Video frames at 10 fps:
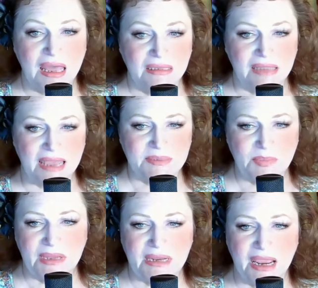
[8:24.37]
Last
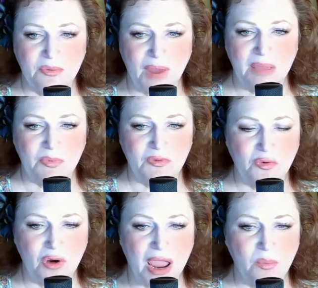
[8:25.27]
Monday, right
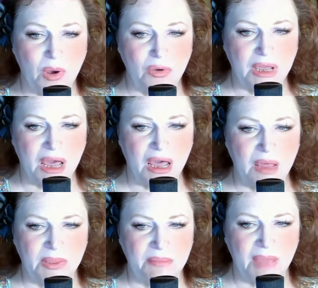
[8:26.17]
before I woke up
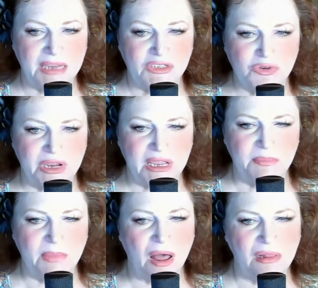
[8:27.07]
in my dream,
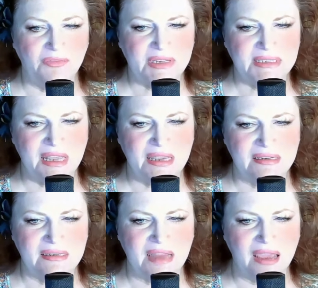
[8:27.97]
all of a
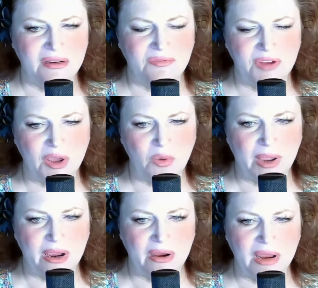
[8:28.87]
sudden, out of
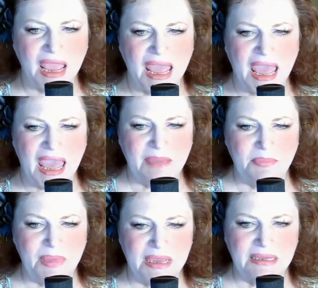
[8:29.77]
nowhere, a
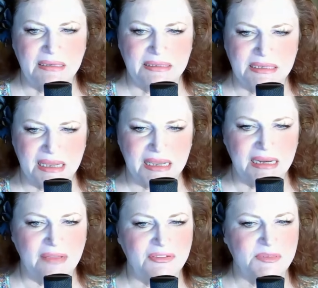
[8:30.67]
big ten
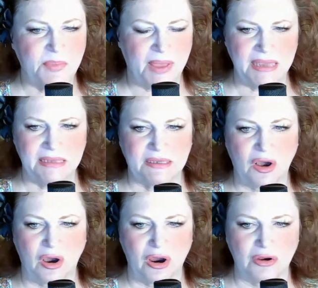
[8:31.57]
of spades
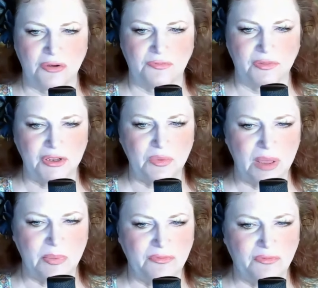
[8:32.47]
card flew up
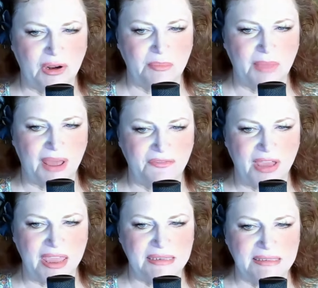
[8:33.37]
in front of my
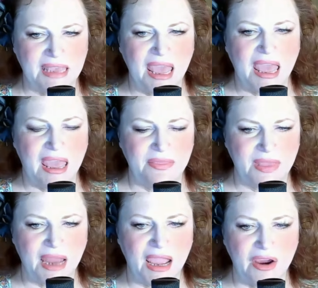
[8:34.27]
face. And then
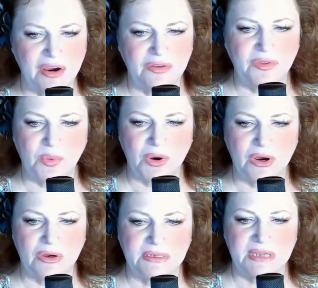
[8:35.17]
I heard the
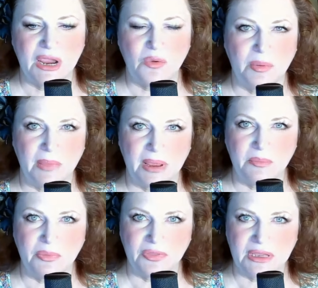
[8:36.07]
words,
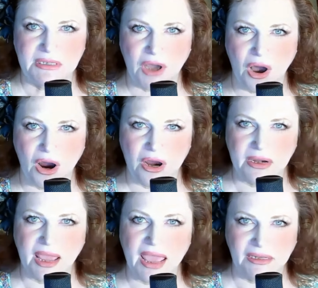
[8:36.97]
"Remember this card
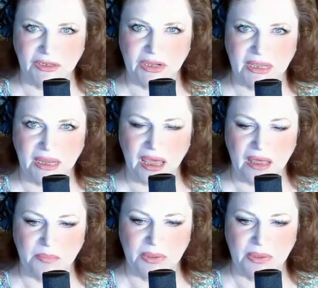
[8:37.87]
and look it up."